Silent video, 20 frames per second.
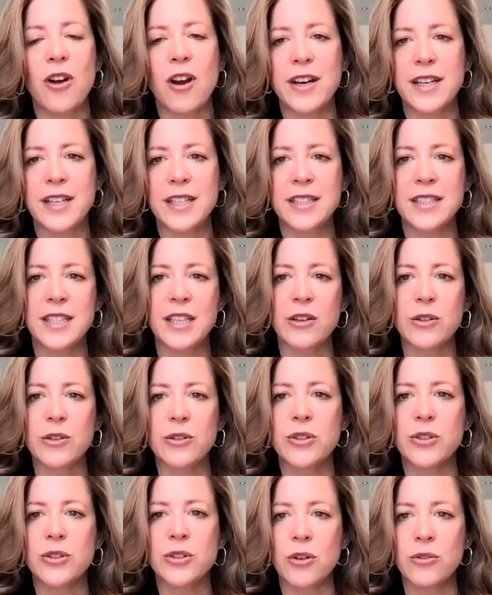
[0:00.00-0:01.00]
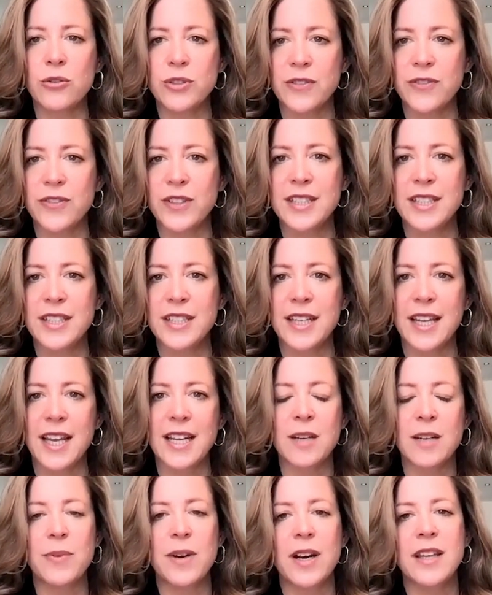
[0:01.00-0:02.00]
audience here who's so
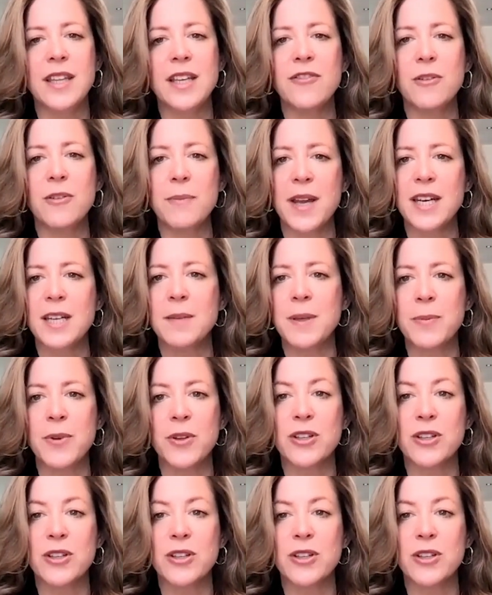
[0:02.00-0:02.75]
sophisticated, but I think for many people,